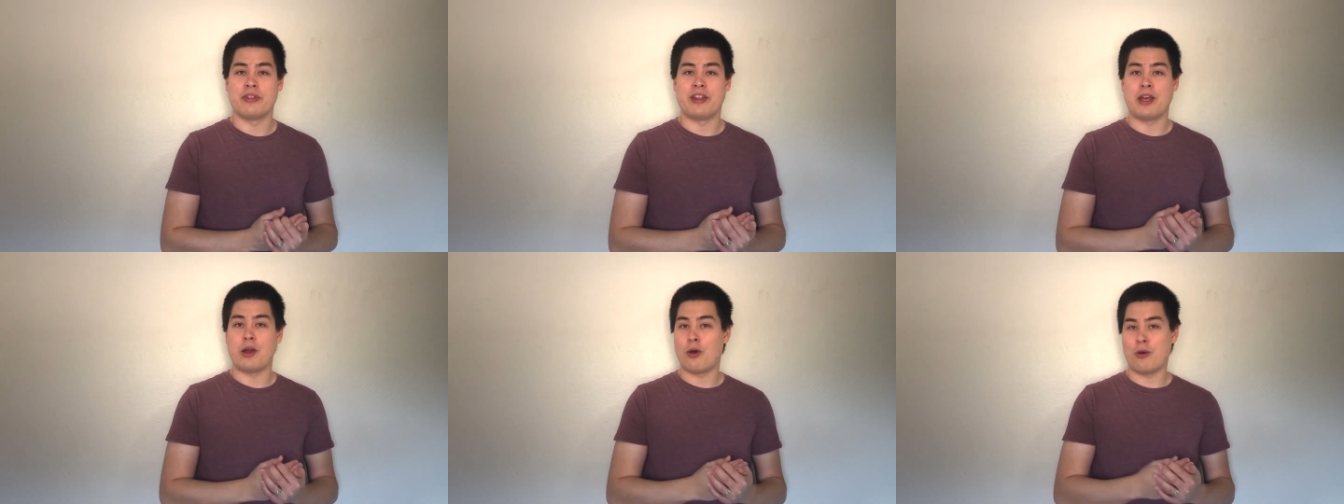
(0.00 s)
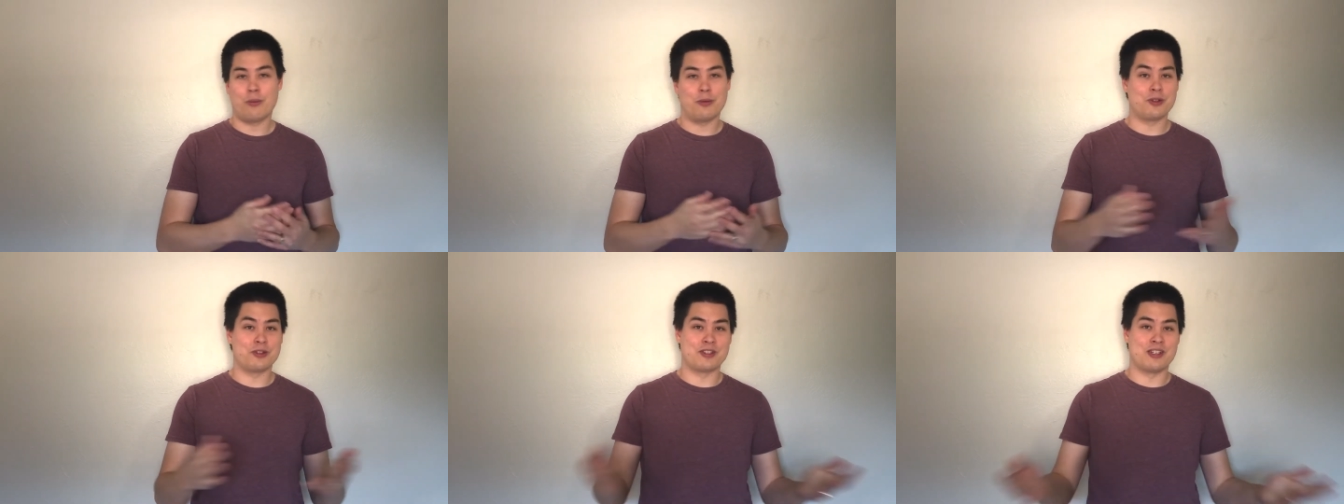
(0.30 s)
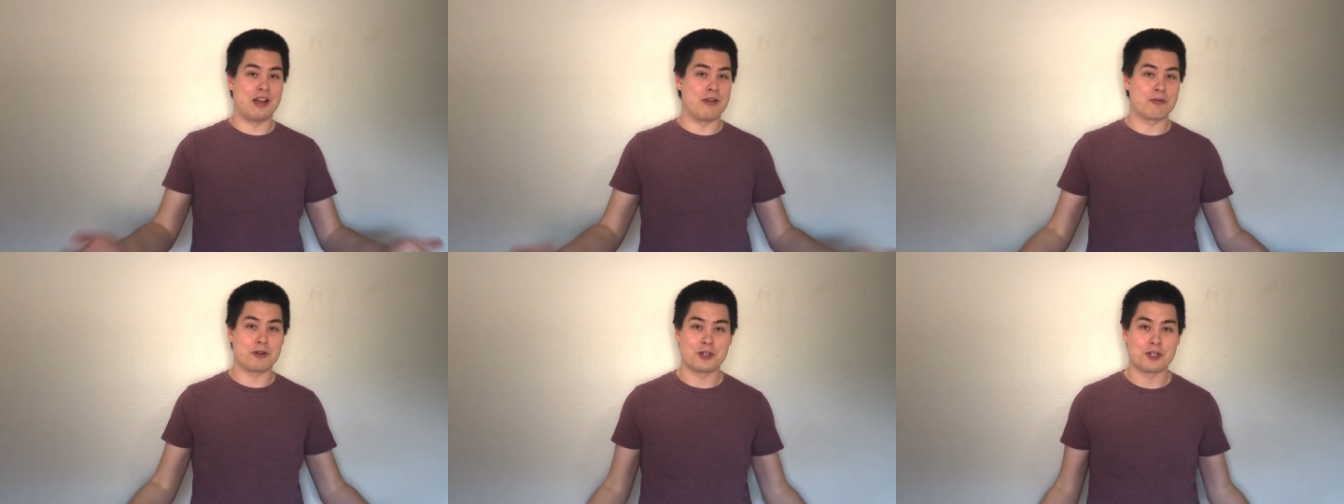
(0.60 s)
they almost
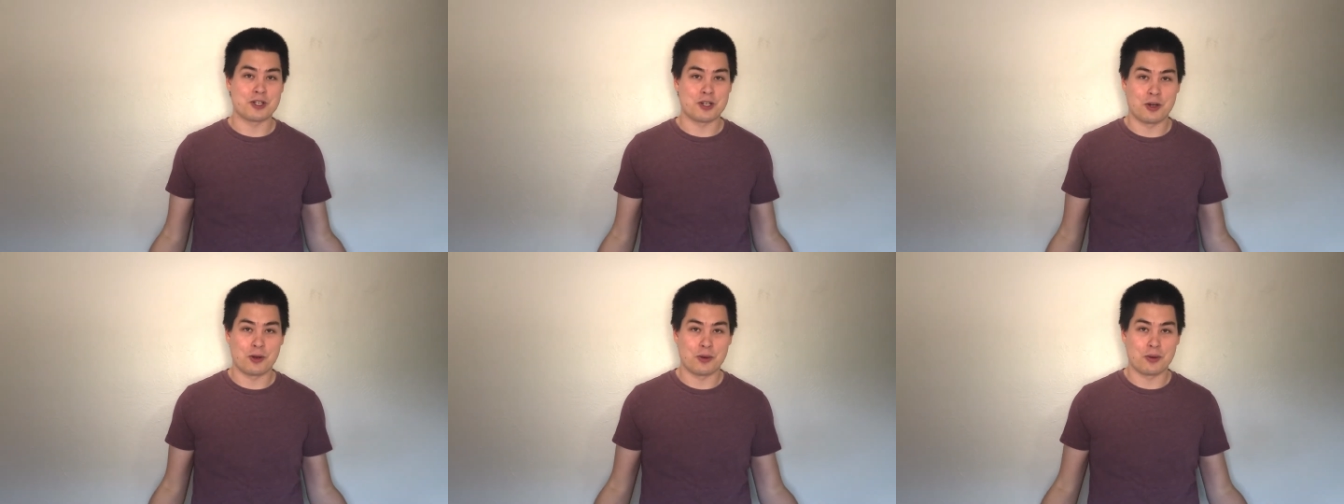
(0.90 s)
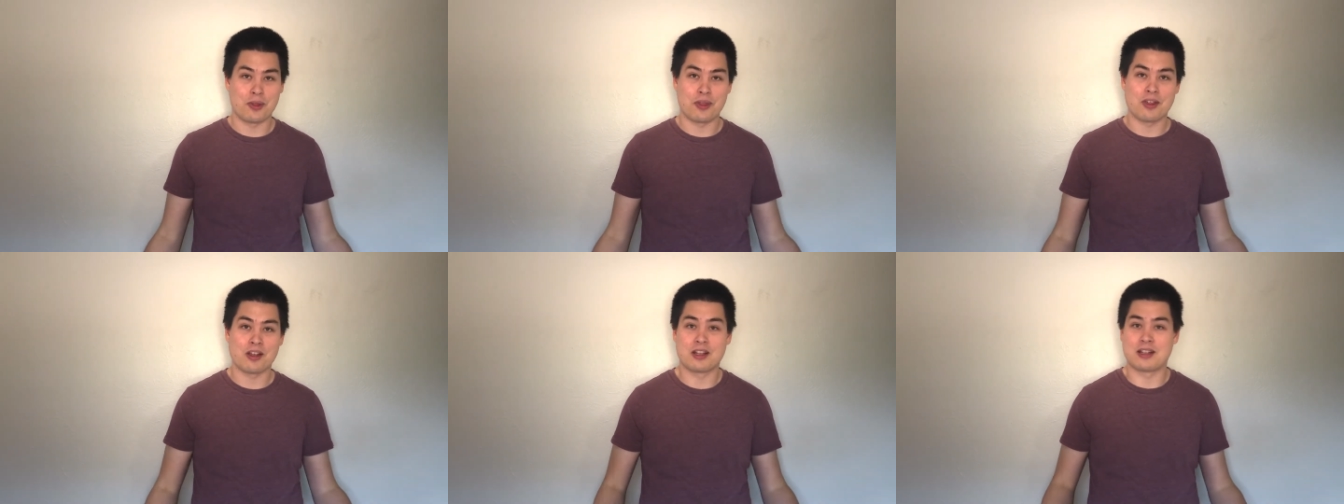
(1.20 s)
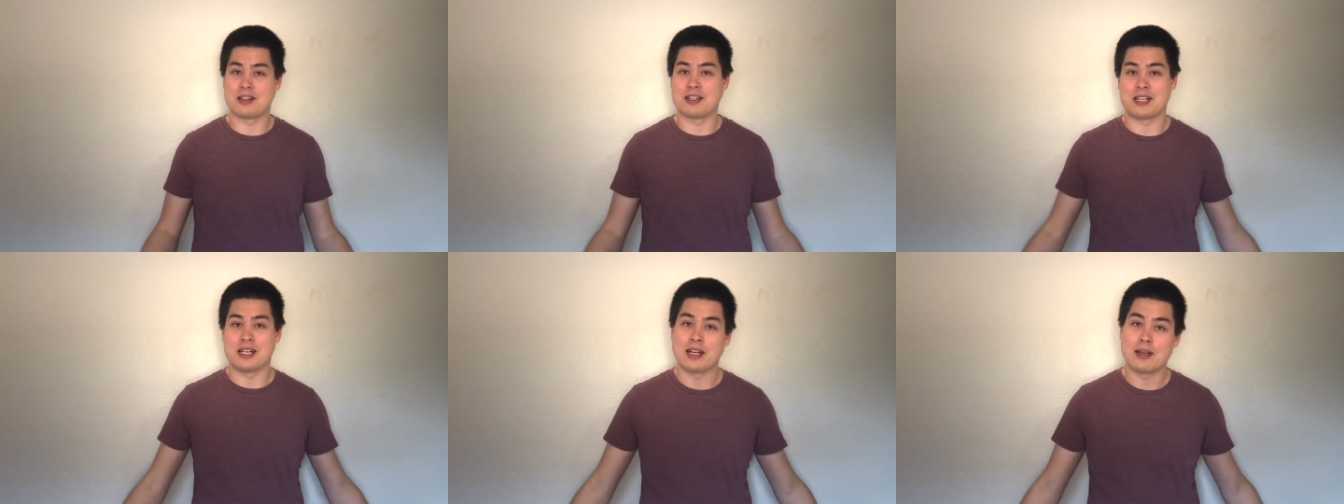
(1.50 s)
never show the
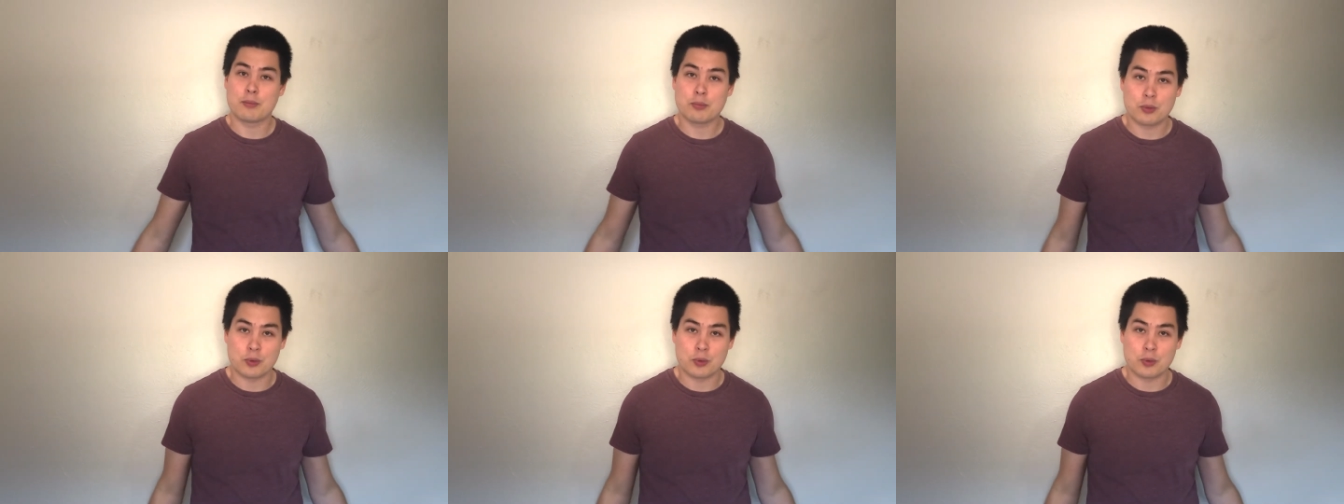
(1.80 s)
cleanup,